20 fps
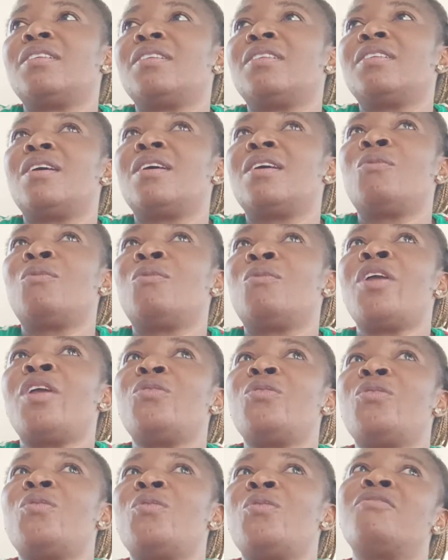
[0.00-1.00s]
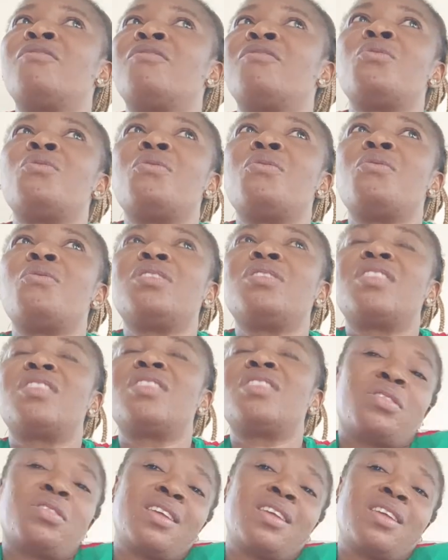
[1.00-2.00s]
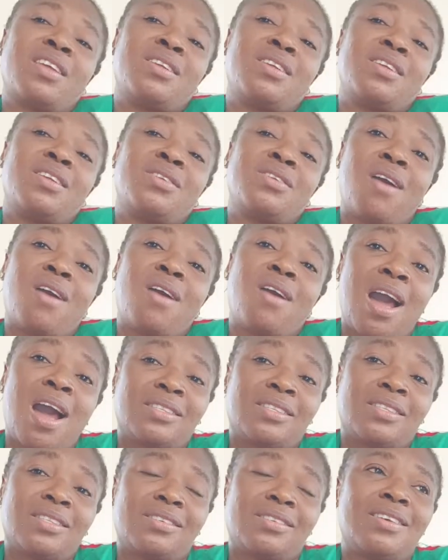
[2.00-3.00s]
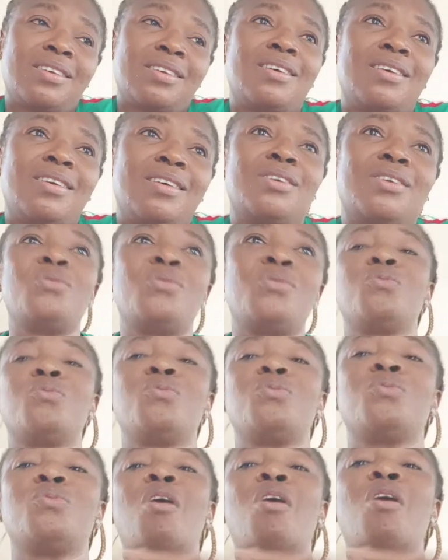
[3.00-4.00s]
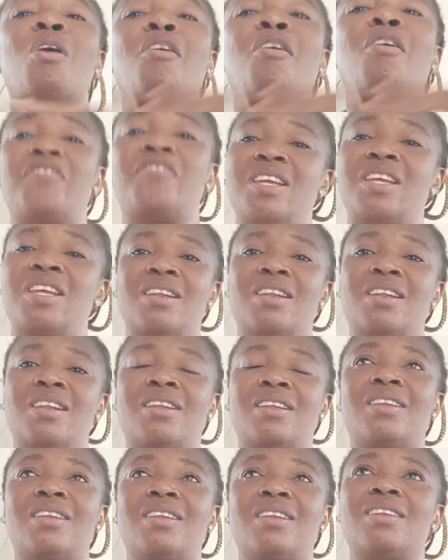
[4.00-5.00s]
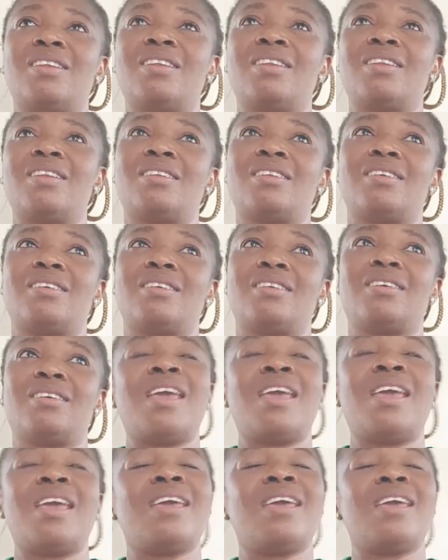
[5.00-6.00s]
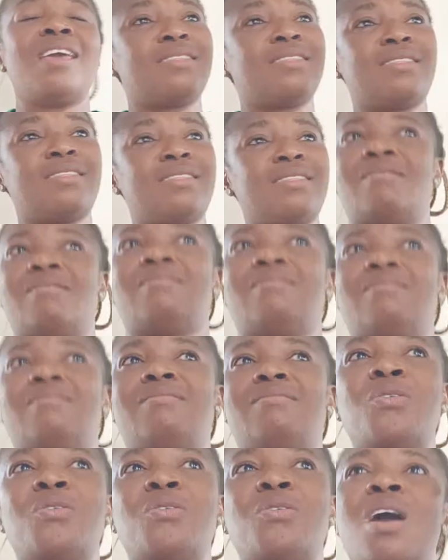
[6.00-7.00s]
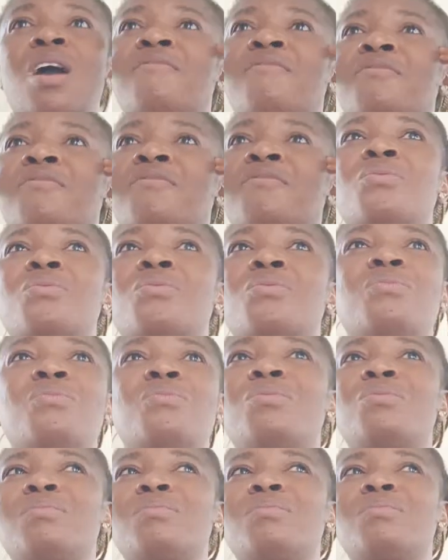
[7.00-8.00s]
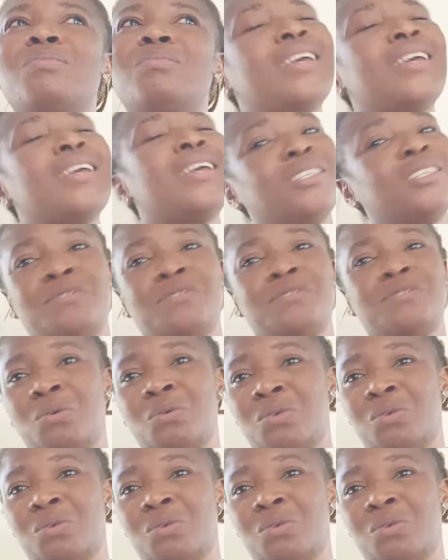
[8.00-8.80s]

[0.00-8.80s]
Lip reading: when you have nothing in your heart, you will not feel anything. When you have no negative thoughts in your